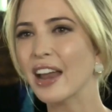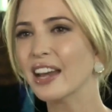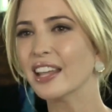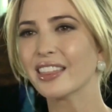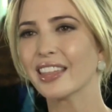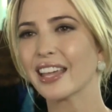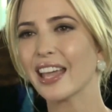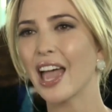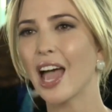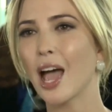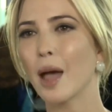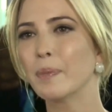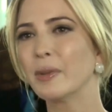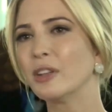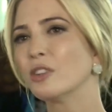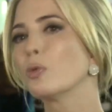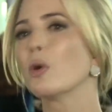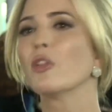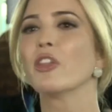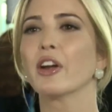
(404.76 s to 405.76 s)
if anything
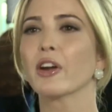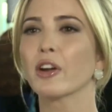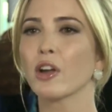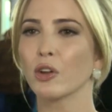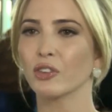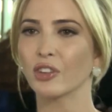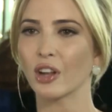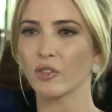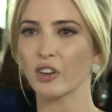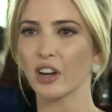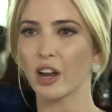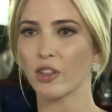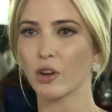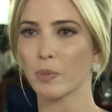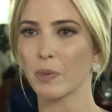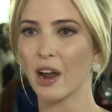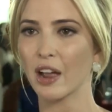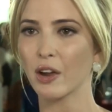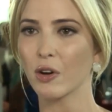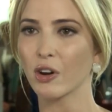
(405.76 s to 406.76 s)
happens, well, there goes every
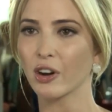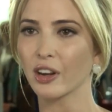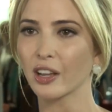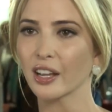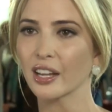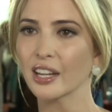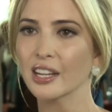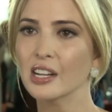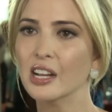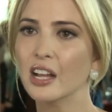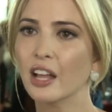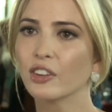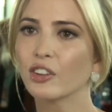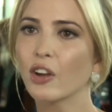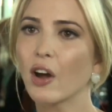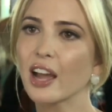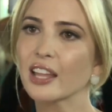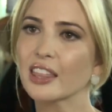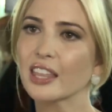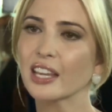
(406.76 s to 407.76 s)
other priority.
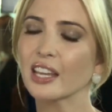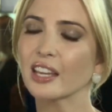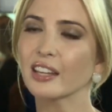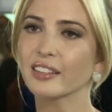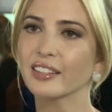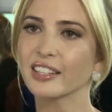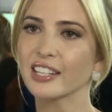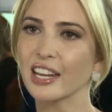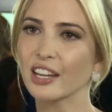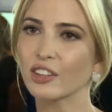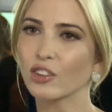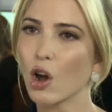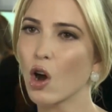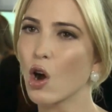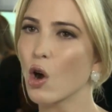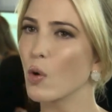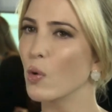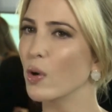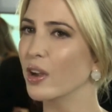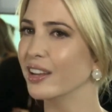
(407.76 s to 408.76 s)
So I think it's it's
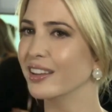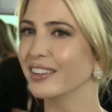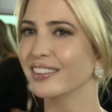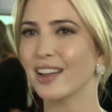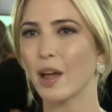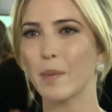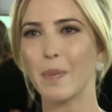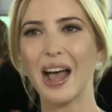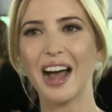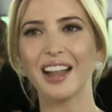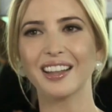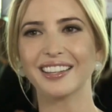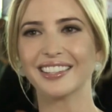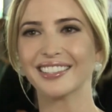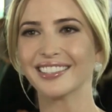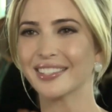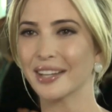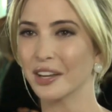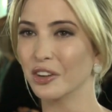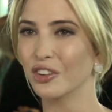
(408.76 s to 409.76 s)
always a
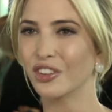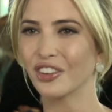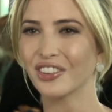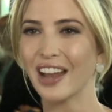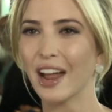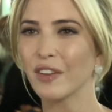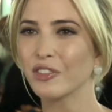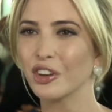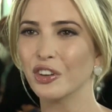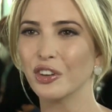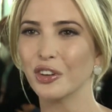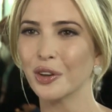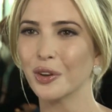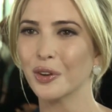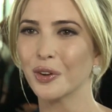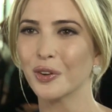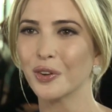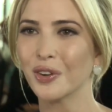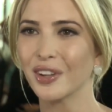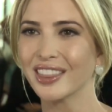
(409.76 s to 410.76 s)
balance, and you just have to
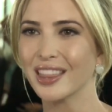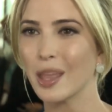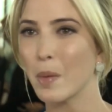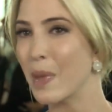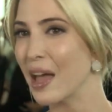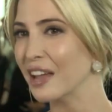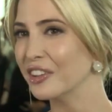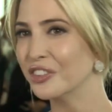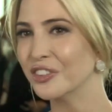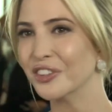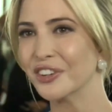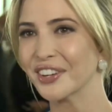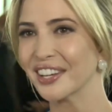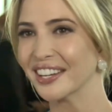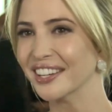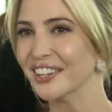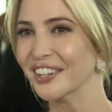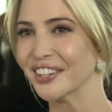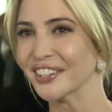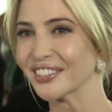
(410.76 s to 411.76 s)
do the best you
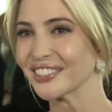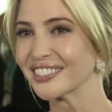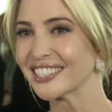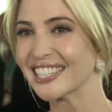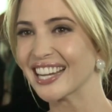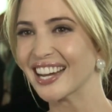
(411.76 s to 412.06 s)
can do.